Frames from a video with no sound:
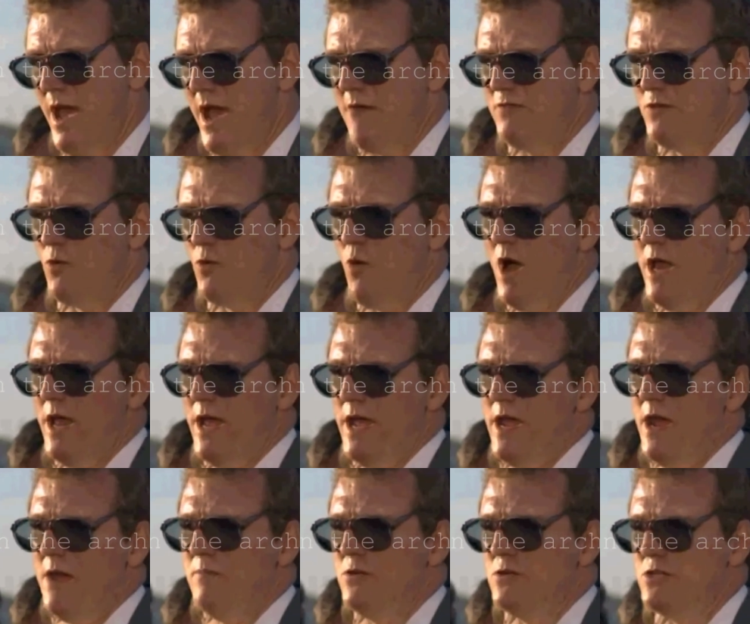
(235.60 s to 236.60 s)
After 1
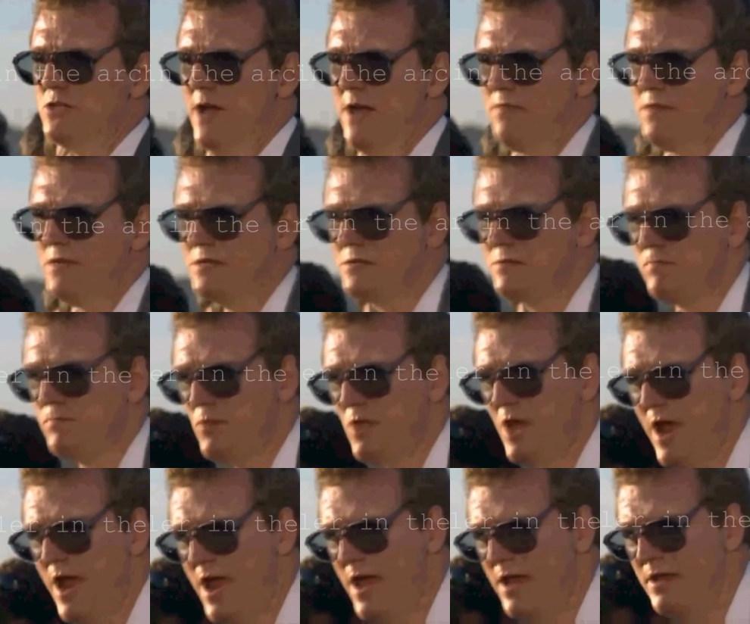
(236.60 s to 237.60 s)
a.m., there's nothing
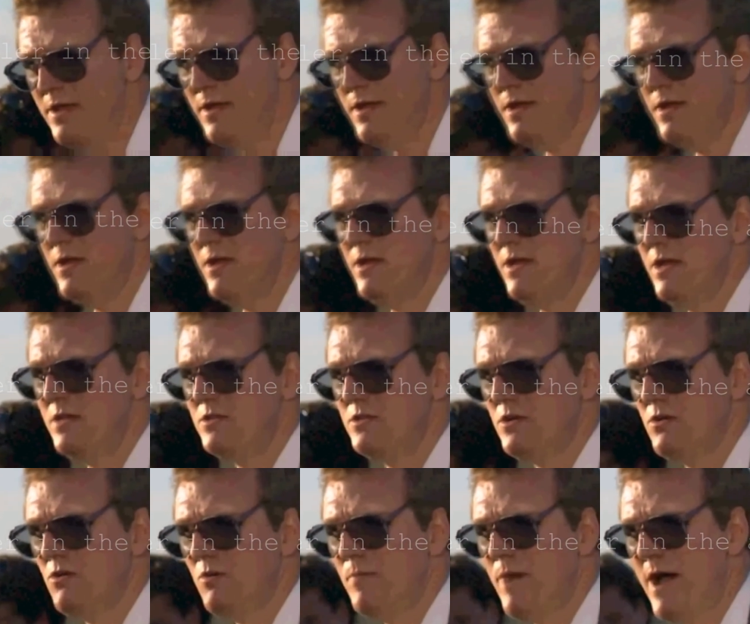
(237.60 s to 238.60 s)
planned
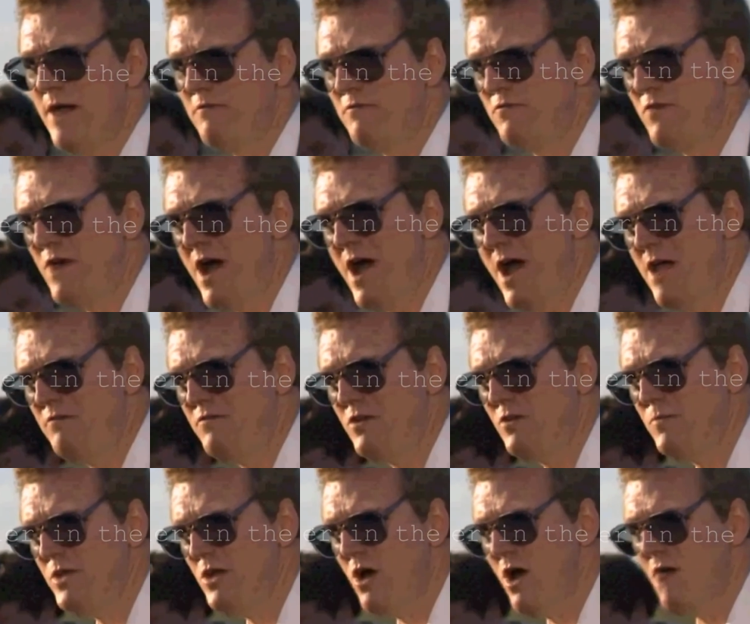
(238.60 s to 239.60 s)
until about 5.
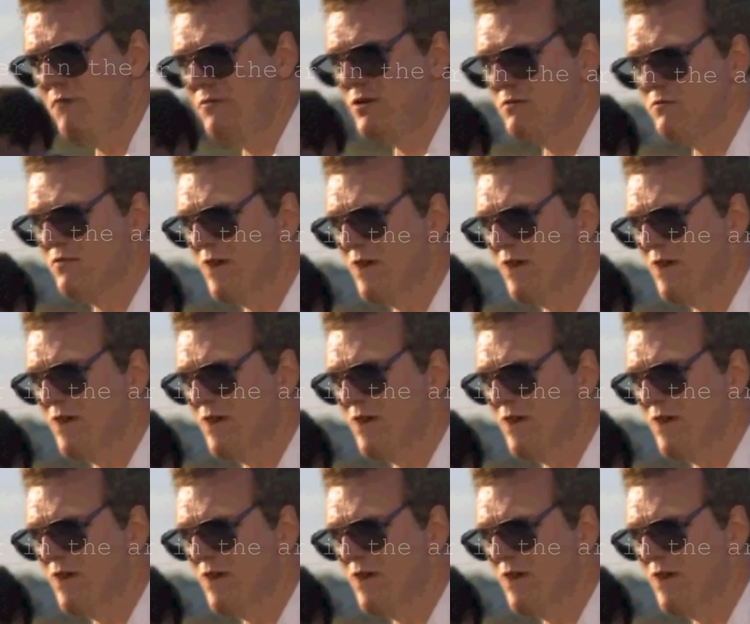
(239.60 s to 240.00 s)
He'll be offered